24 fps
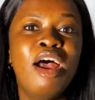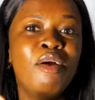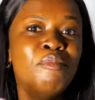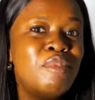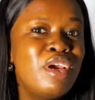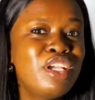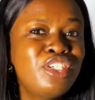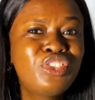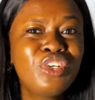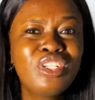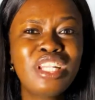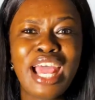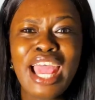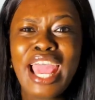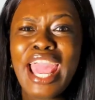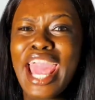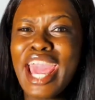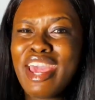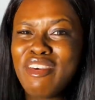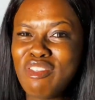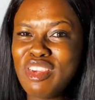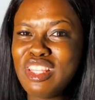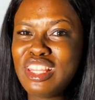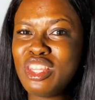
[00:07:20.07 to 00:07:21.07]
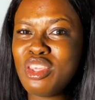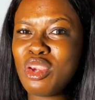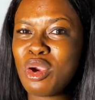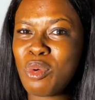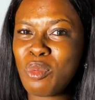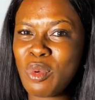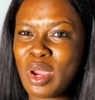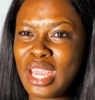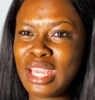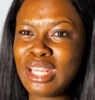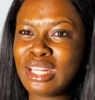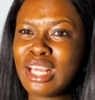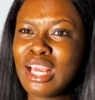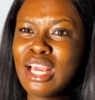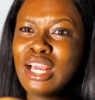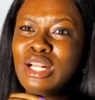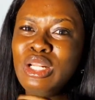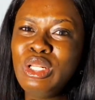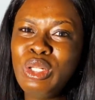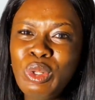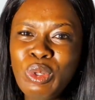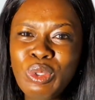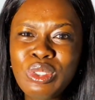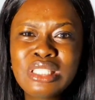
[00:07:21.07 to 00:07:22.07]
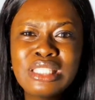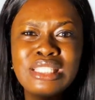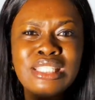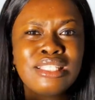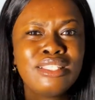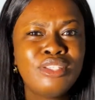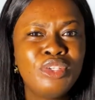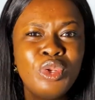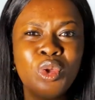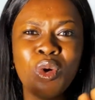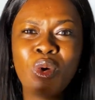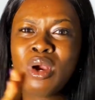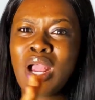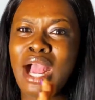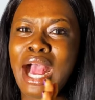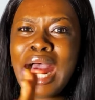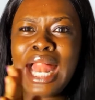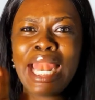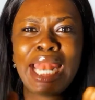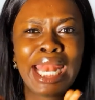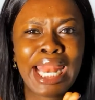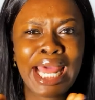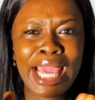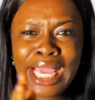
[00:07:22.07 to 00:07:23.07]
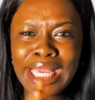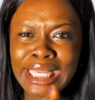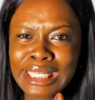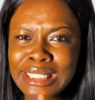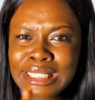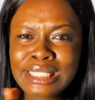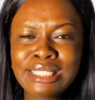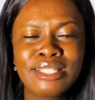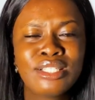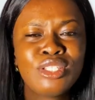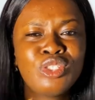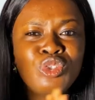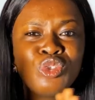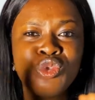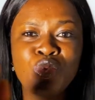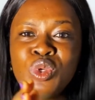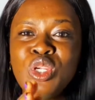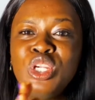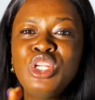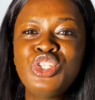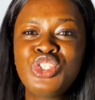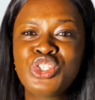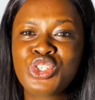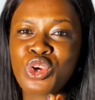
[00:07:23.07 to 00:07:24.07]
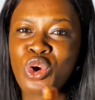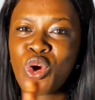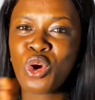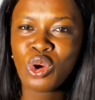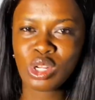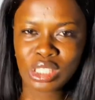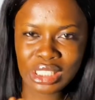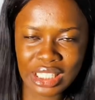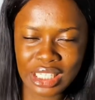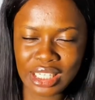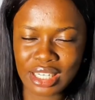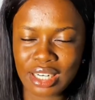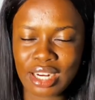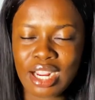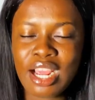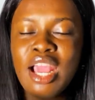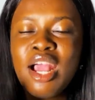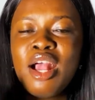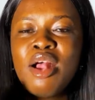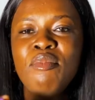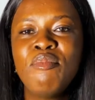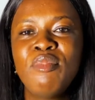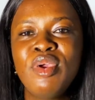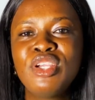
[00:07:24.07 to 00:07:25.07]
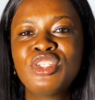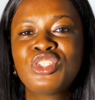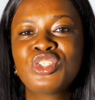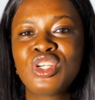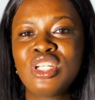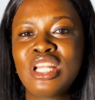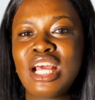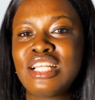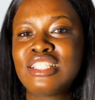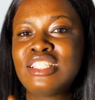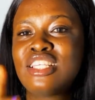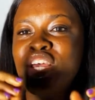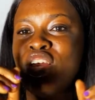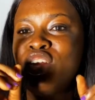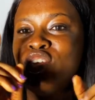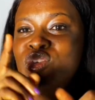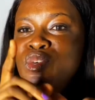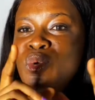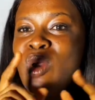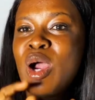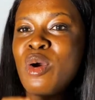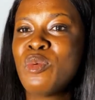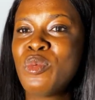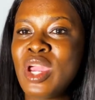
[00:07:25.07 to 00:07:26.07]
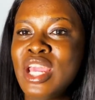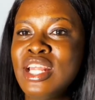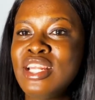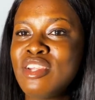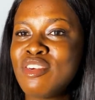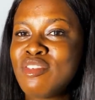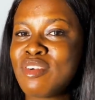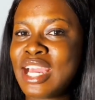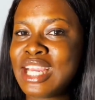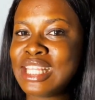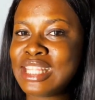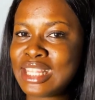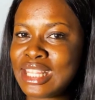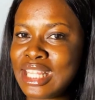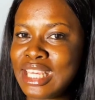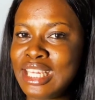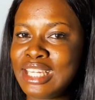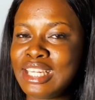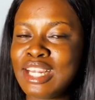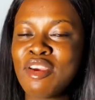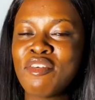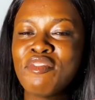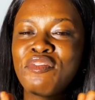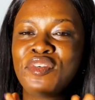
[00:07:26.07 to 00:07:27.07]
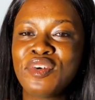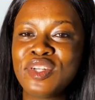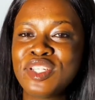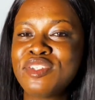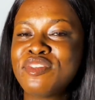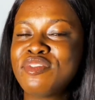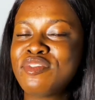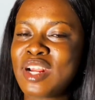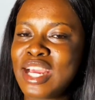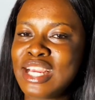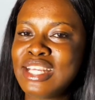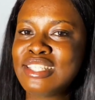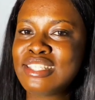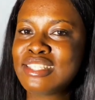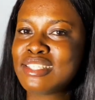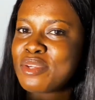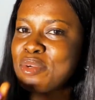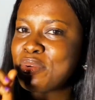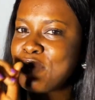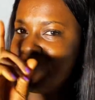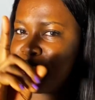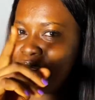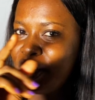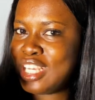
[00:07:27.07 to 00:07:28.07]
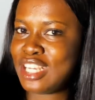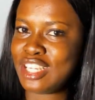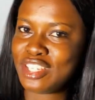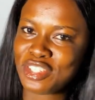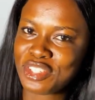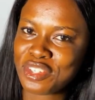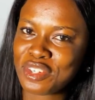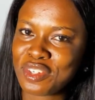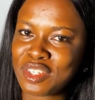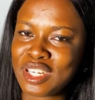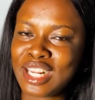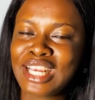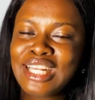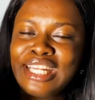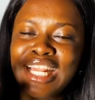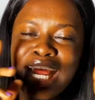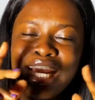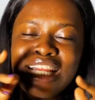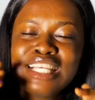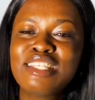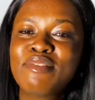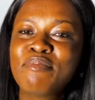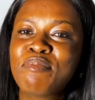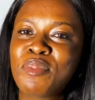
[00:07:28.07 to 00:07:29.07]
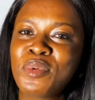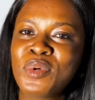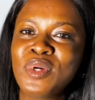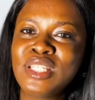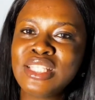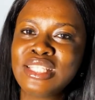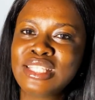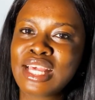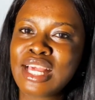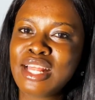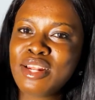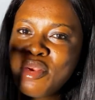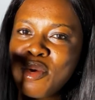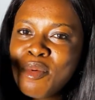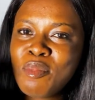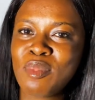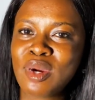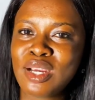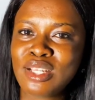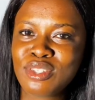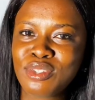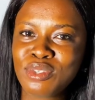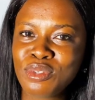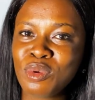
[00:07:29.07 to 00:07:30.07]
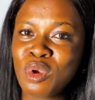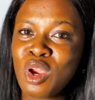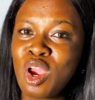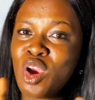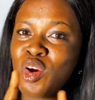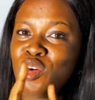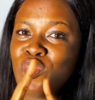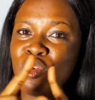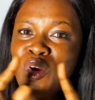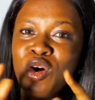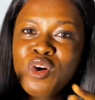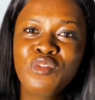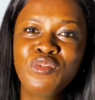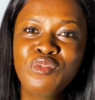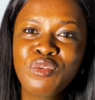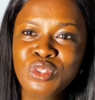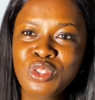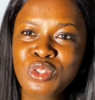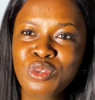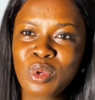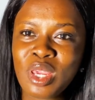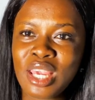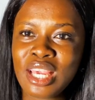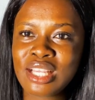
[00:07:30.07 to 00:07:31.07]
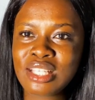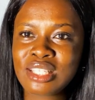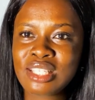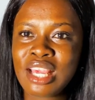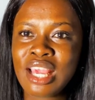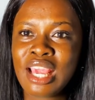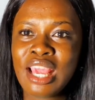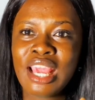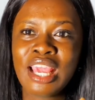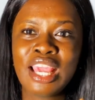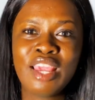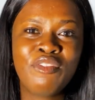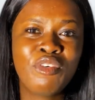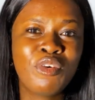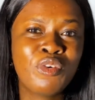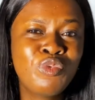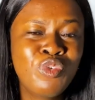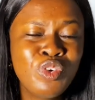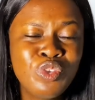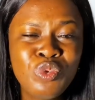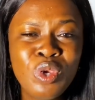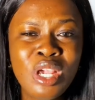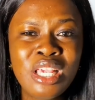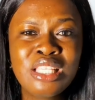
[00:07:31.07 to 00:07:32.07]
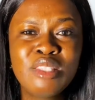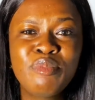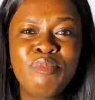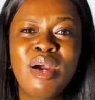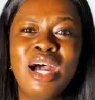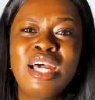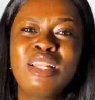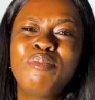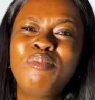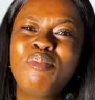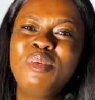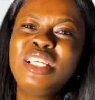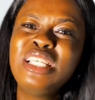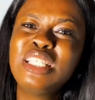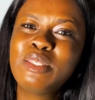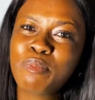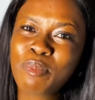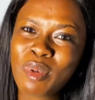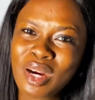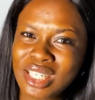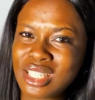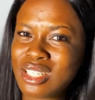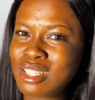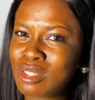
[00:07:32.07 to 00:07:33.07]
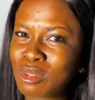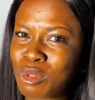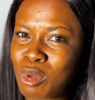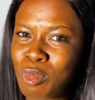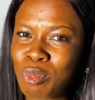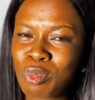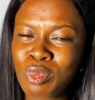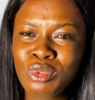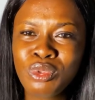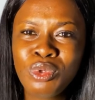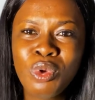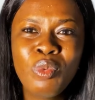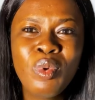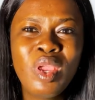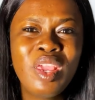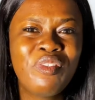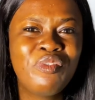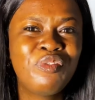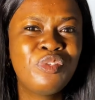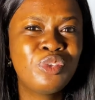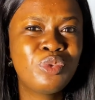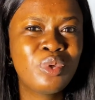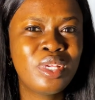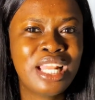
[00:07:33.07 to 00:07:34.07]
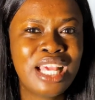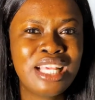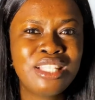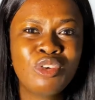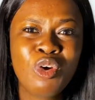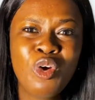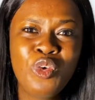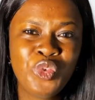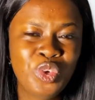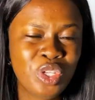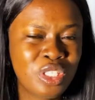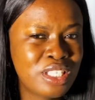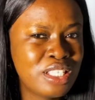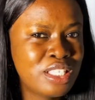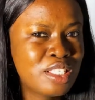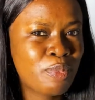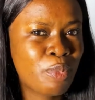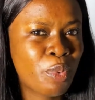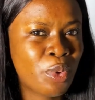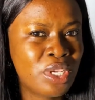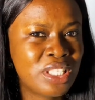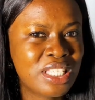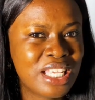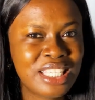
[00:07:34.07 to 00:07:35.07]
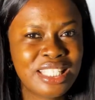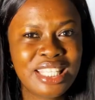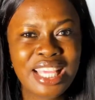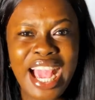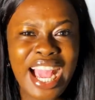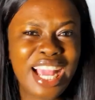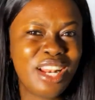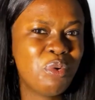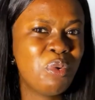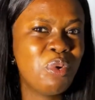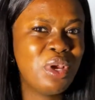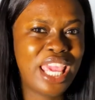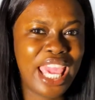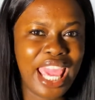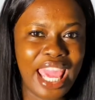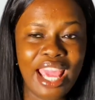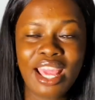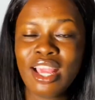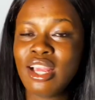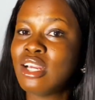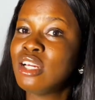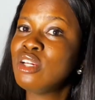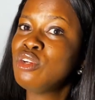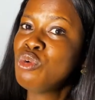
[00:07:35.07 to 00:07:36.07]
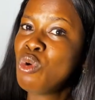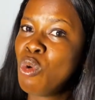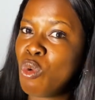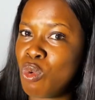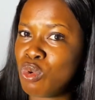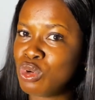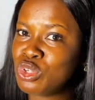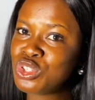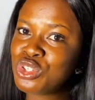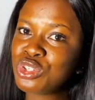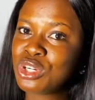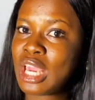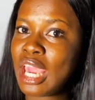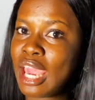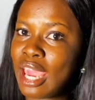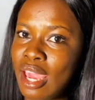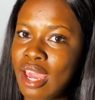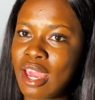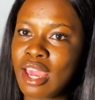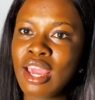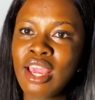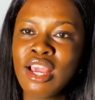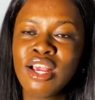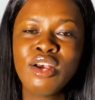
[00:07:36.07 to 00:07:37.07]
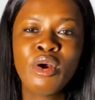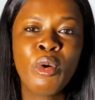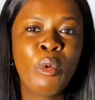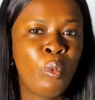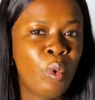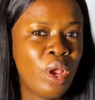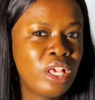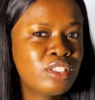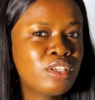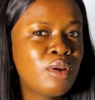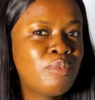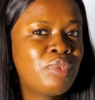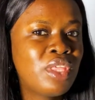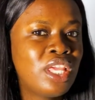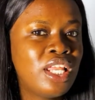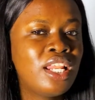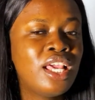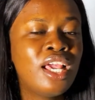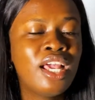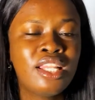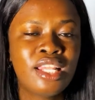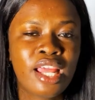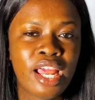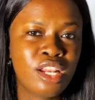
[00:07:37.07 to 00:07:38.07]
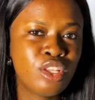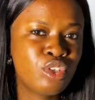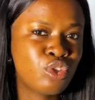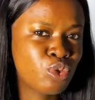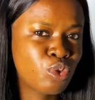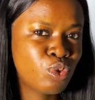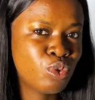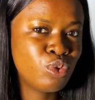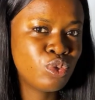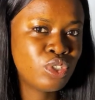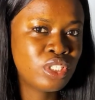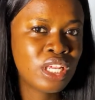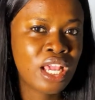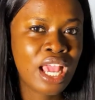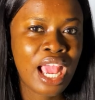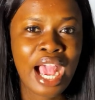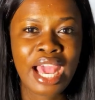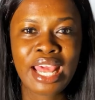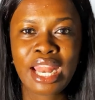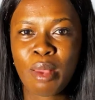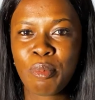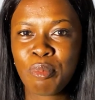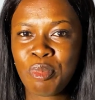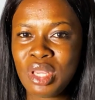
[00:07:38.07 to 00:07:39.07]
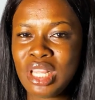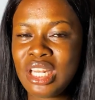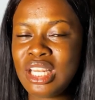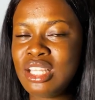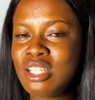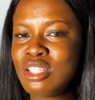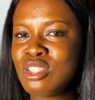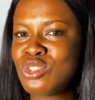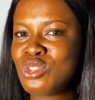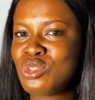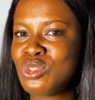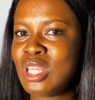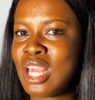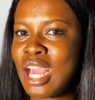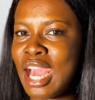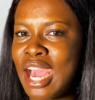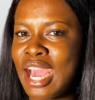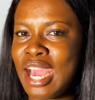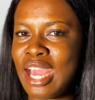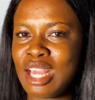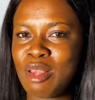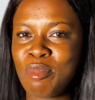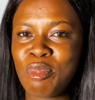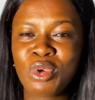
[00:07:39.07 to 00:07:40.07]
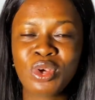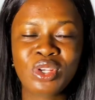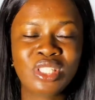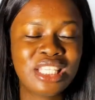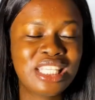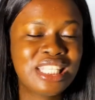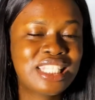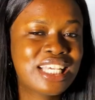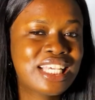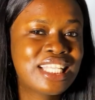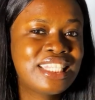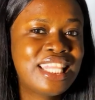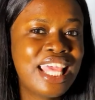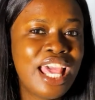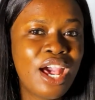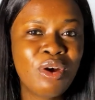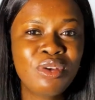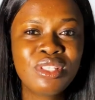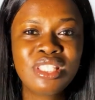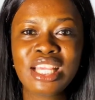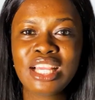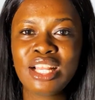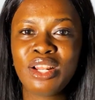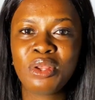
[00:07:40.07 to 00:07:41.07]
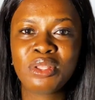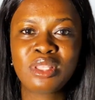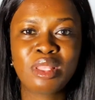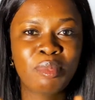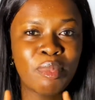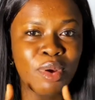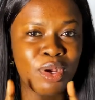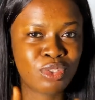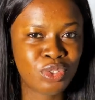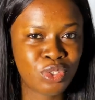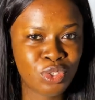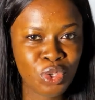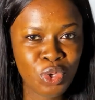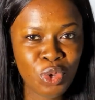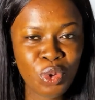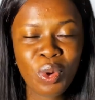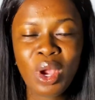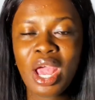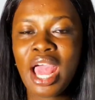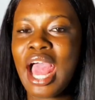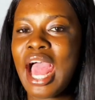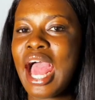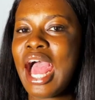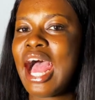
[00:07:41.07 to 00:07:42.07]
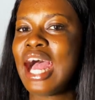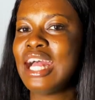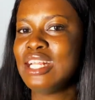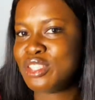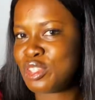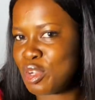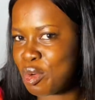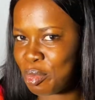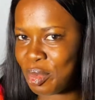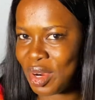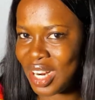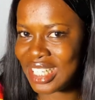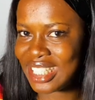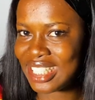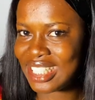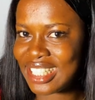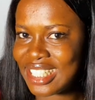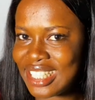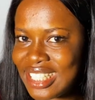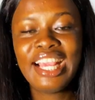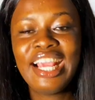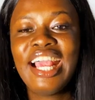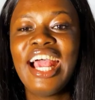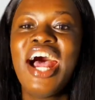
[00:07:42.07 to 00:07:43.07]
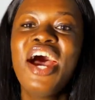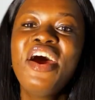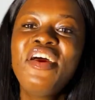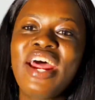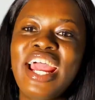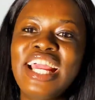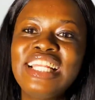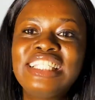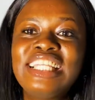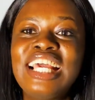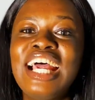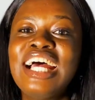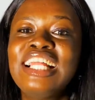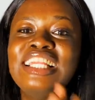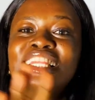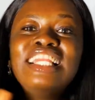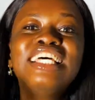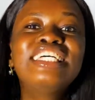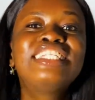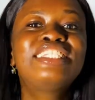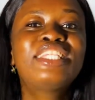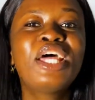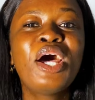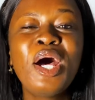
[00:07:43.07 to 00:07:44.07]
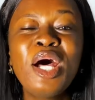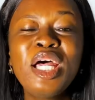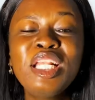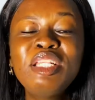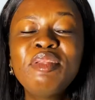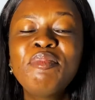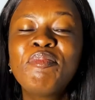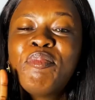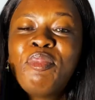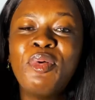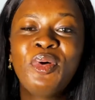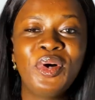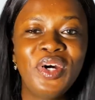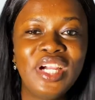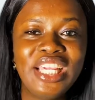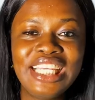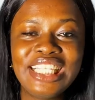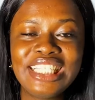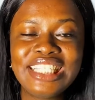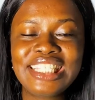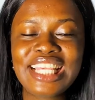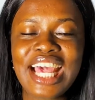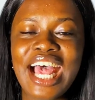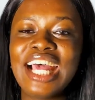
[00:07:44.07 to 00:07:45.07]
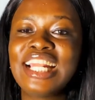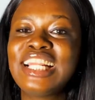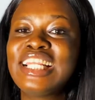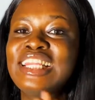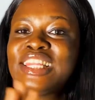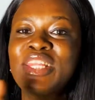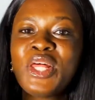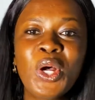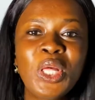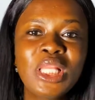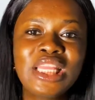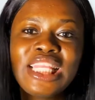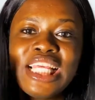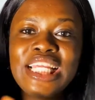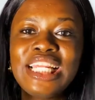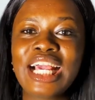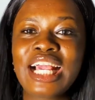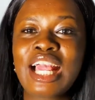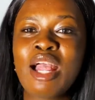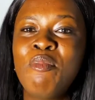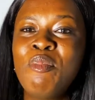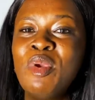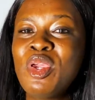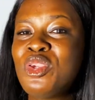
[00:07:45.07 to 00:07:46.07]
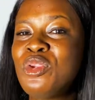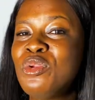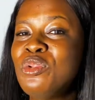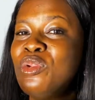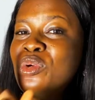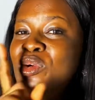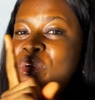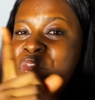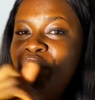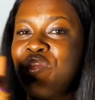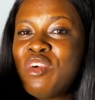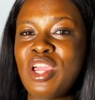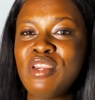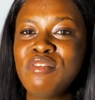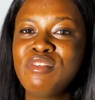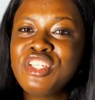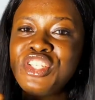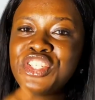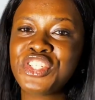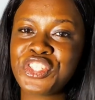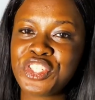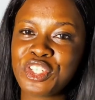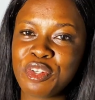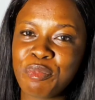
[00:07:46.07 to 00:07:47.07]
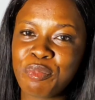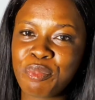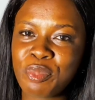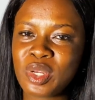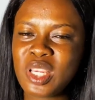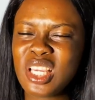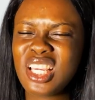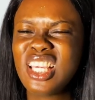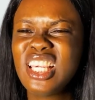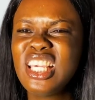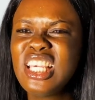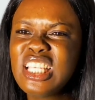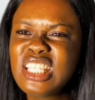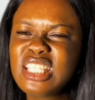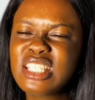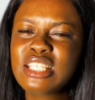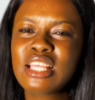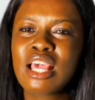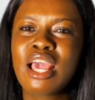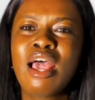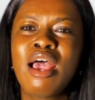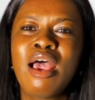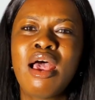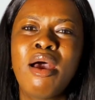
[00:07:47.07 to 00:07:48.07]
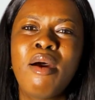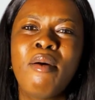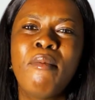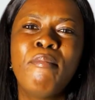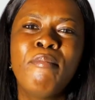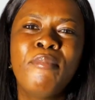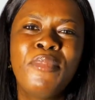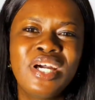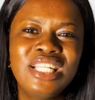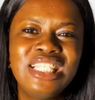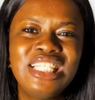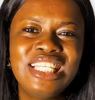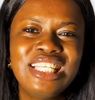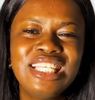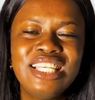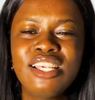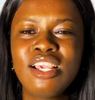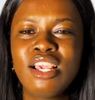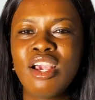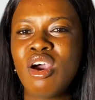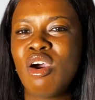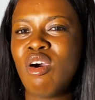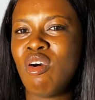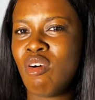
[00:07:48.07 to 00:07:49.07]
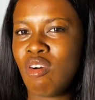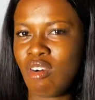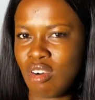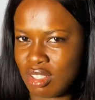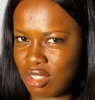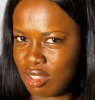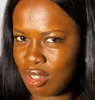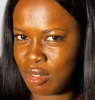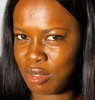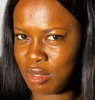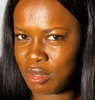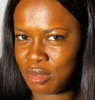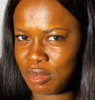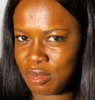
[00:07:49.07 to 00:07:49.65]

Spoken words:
Make sure that everything you're wearing looks, aligned to each other. Make sure that you are wearing the right thing for the right occasion. That is point number 2. The wrong footwear. If your footwear is bad, please patch it up. Don't wear a footwear that is obviously spoiled and say, I don't care. No, you should care. Wear something that is good and appealing to the eye, because it tells a lot about you and your brand. All right. The third point, and the third thing that can make you look very cheap, is body odor.